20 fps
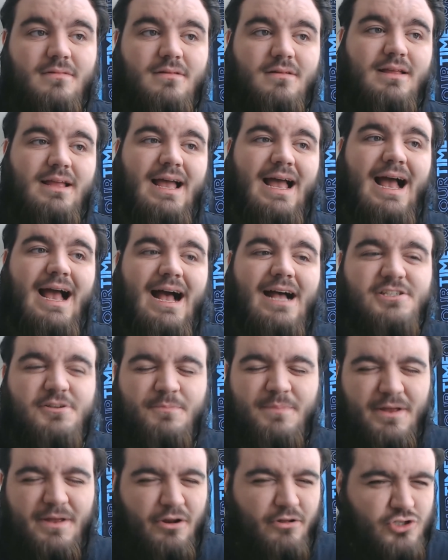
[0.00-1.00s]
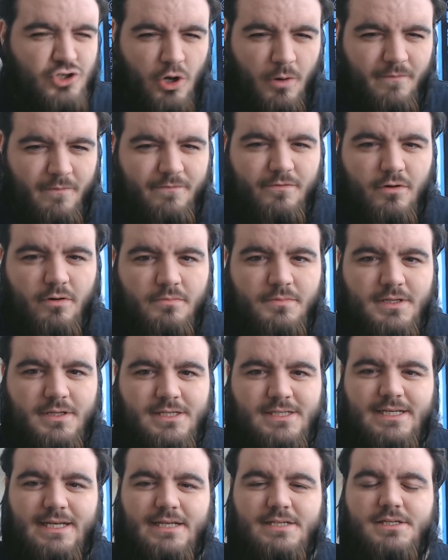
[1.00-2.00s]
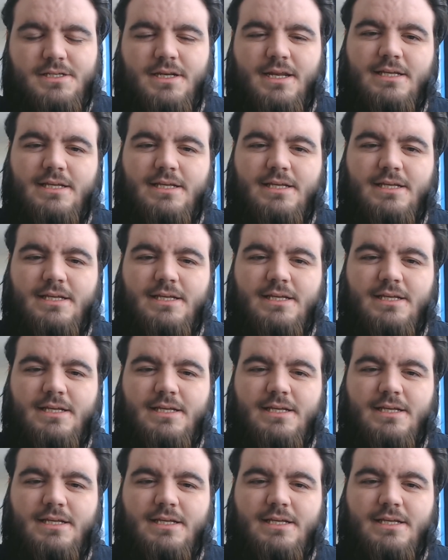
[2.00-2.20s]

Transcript: hasn't been on top form this season.